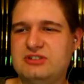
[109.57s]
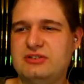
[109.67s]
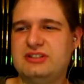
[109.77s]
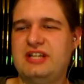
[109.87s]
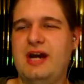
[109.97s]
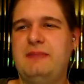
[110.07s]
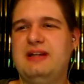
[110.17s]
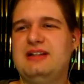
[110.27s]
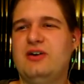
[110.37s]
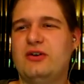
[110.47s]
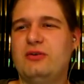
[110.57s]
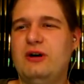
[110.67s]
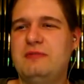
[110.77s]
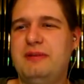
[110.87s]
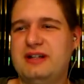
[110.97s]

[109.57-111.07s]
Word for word: Just was tapping at the lower one